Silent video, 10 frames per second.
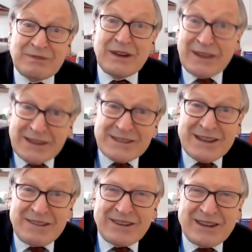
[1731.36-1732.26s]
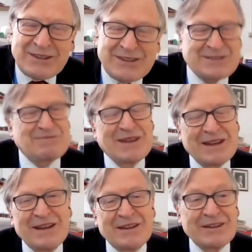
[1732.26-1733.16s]
unless there's anything else,
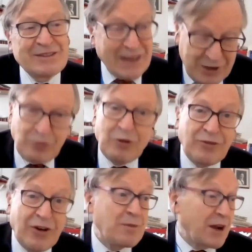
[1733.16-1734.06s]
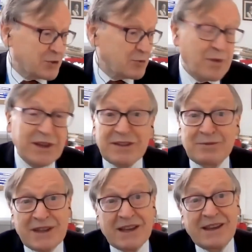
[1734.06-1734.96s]
thank you all very much. We'll be
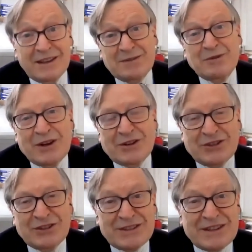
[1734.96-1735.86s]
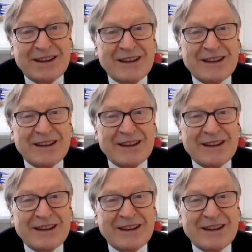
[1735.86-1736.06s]
taking some questions.